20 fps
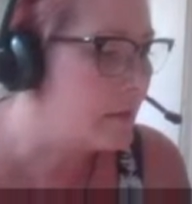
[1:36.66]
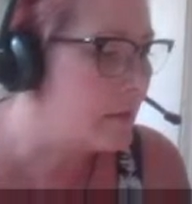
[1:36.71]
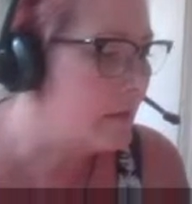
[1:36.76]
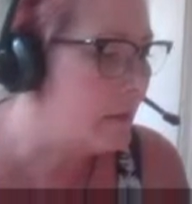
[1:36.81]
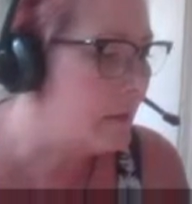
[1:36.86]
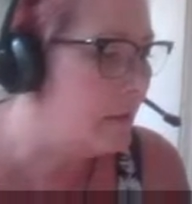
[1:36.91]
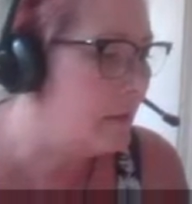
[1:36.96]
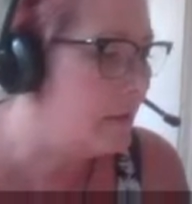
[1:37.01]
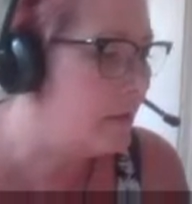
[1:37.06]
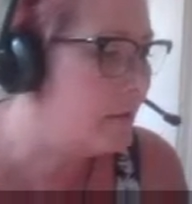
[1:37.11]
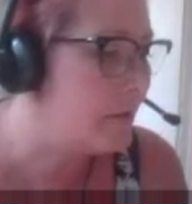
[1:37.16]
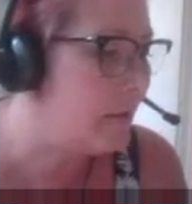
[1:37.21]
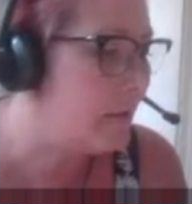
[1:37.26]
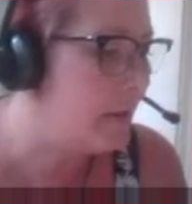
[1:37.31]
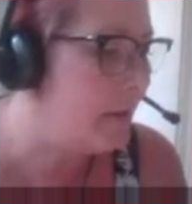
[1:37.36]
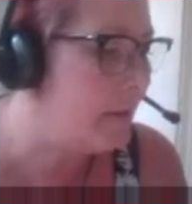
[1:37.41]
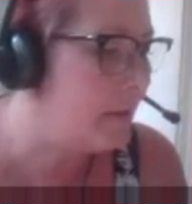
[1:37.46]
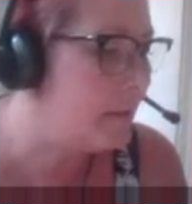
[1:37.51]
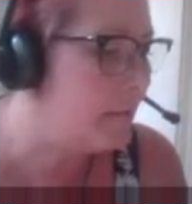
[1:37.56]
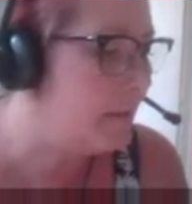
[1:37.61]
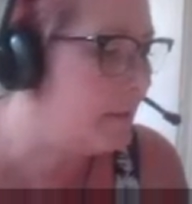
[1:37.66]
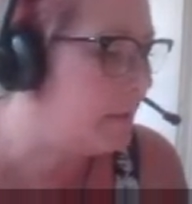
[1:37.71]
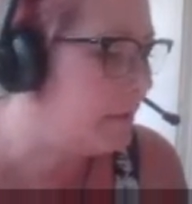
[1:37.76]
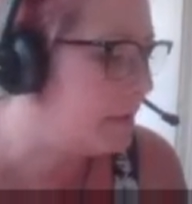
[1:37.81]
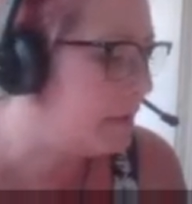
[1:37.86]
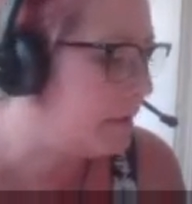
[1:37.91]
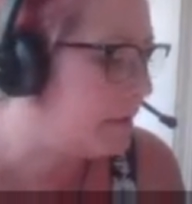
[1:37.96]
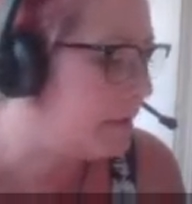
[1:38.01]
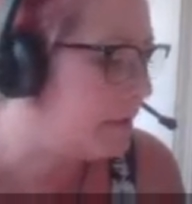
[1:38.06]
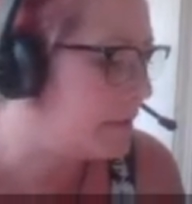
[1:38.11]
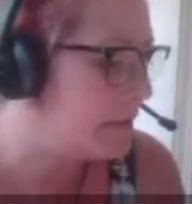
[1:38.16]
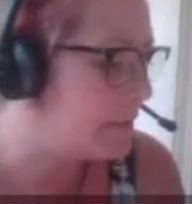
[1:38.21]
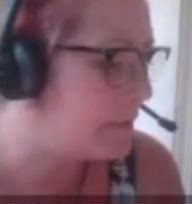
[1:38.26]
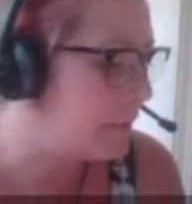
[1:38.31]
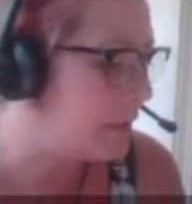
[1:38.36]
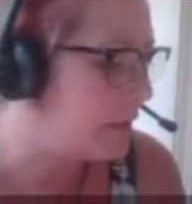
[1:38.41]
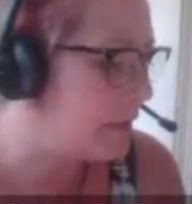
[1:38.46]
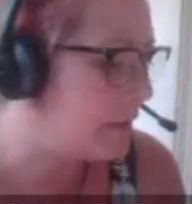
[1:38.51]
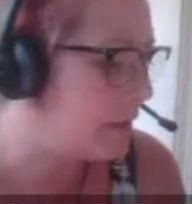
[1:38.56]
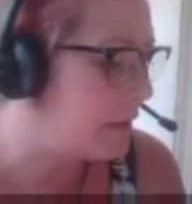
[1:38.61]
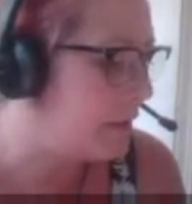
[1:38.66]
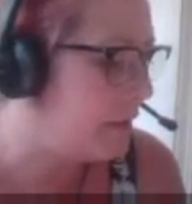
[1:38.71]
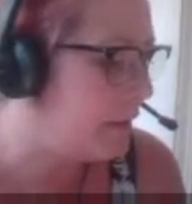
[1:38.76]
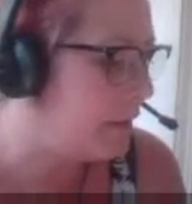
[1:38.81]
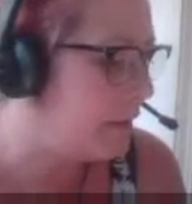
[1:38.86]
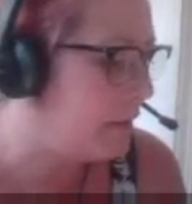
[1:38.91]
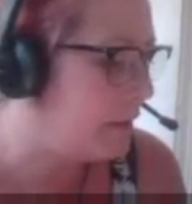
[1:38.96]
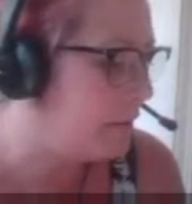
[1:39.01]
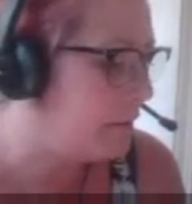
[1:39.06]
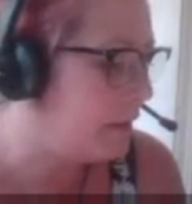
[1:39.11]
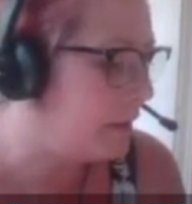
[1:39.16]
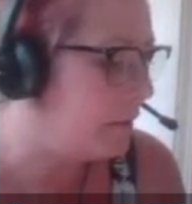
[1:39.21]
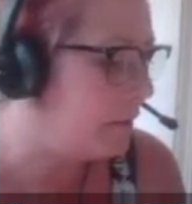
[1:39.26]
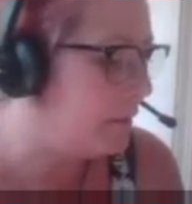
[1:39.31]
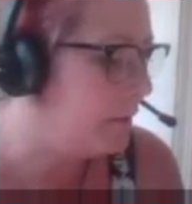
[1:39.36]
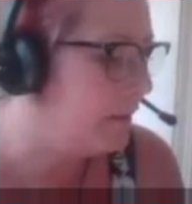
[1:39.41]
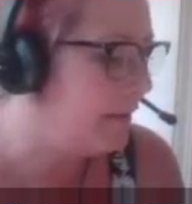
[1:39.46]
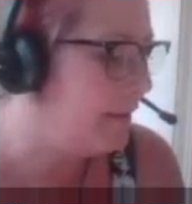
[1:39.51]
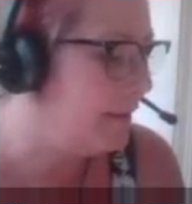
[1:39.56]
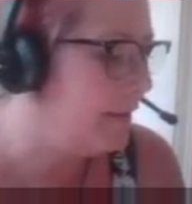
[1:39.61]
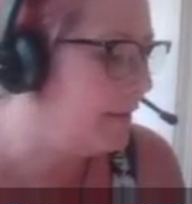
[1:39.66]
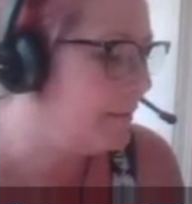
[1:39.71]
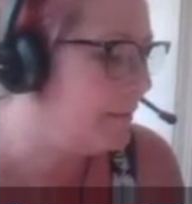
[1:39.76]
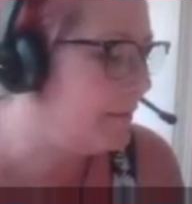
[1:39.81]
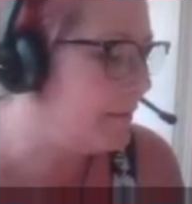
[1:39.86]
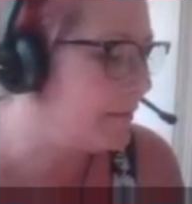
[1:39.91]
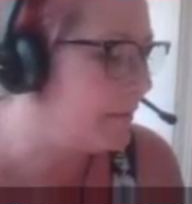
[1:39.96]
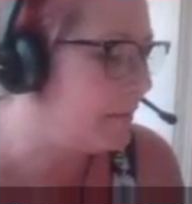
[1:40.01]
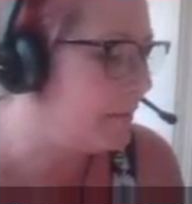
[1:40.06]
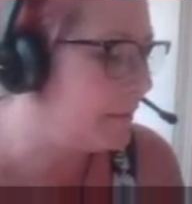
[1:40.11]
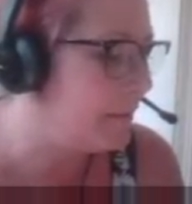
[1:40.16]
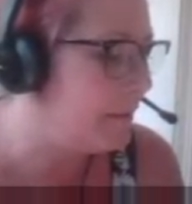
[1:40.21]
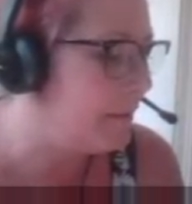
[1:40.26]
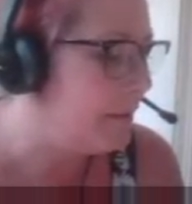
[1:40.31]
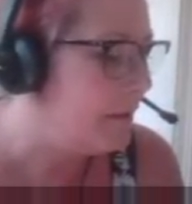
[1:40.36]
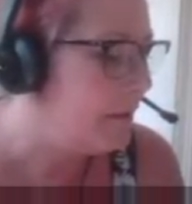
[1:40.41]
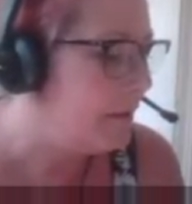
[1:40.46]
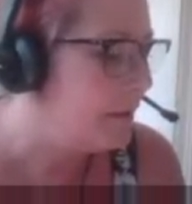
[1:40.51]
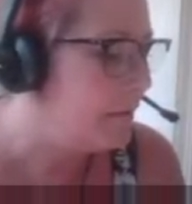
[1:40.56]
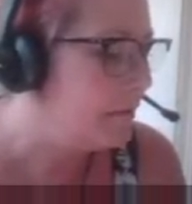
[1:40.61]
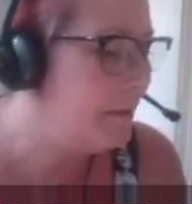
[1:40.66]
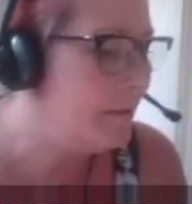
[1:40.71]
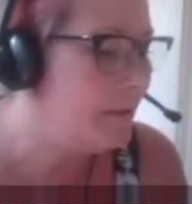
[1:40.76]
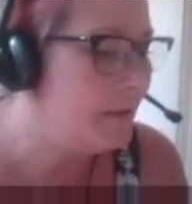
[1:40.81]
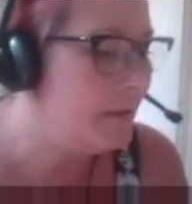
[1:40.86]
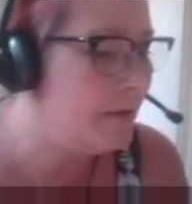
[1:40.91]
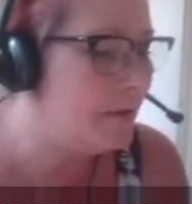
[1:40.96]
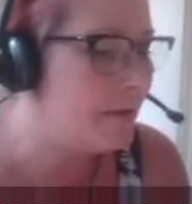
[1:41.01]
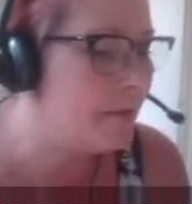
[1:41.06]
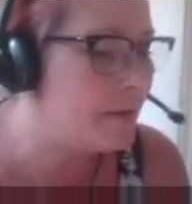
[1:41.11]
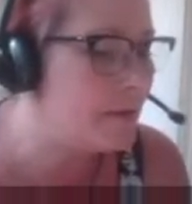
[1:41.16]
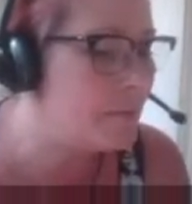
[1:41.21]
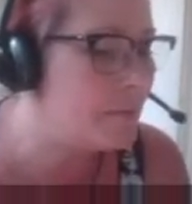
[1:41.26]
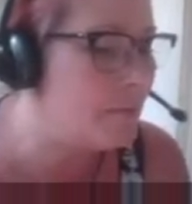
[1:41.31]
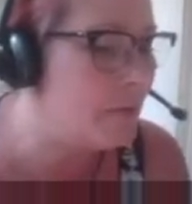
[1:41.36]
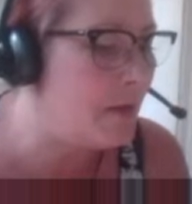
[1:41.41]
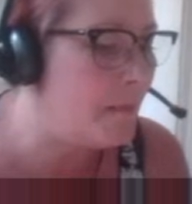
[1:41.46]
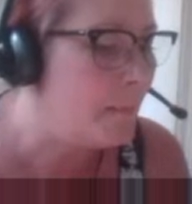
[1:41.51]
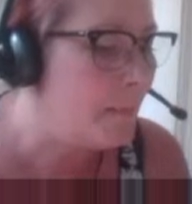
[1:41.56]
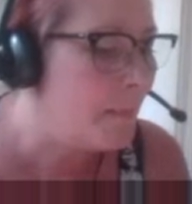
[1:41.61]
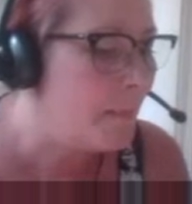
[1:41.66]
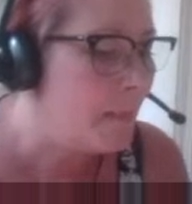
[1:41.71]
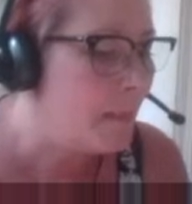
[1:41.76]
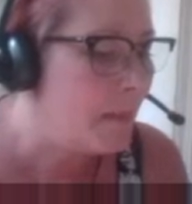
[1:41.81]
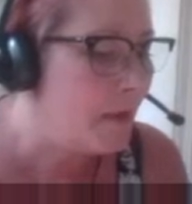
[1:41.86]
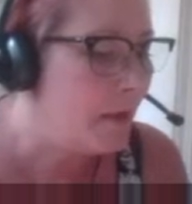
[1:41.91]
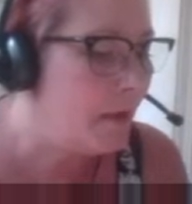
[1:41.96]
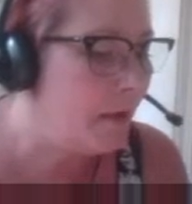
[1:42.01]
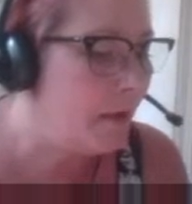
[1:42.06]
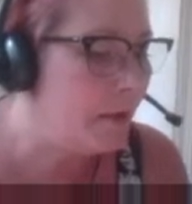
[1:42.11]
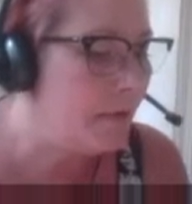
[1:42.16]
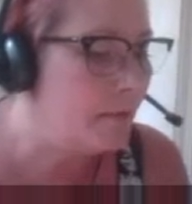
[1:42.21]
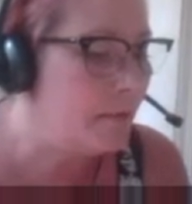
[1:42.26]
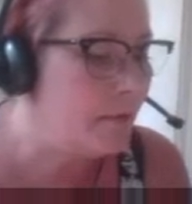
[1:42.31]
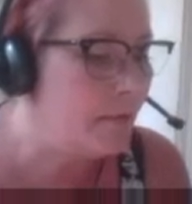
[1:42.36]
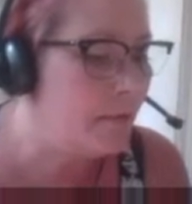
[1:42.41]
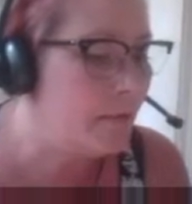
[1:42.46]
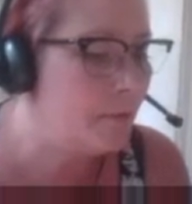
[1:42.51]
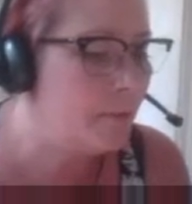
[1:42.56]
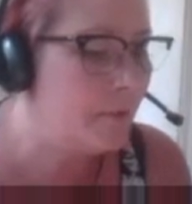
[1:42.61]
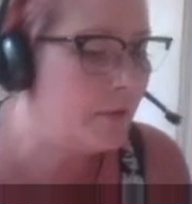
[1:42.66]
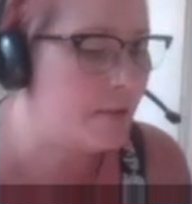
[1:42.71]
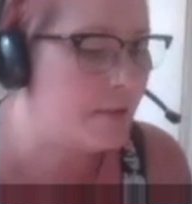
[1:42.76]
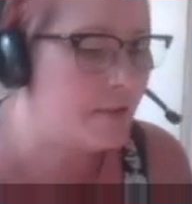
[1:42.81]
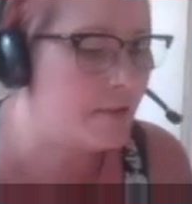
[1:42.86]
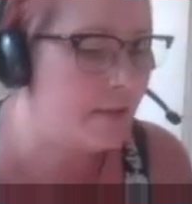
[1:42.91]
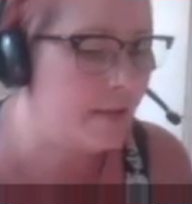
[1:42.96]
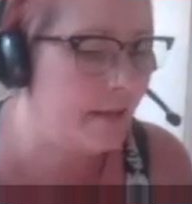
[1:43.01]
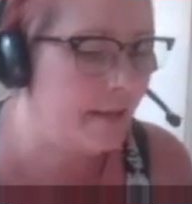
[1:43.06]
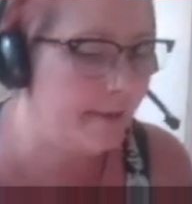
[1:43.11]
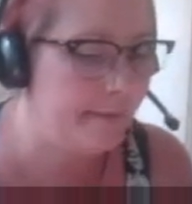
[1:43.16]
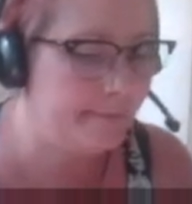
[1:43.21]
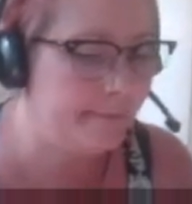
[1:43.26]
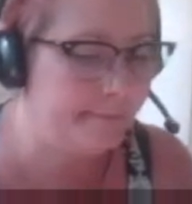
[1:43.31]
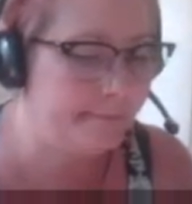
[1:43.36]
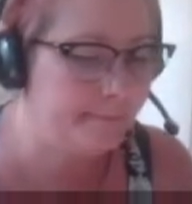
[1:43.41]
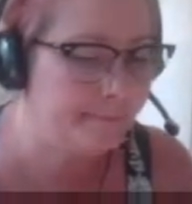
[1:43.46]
Okay, come on kids, where to go? Oh, I'm in the wrong one. Rona USB. Alright, Rona brush set.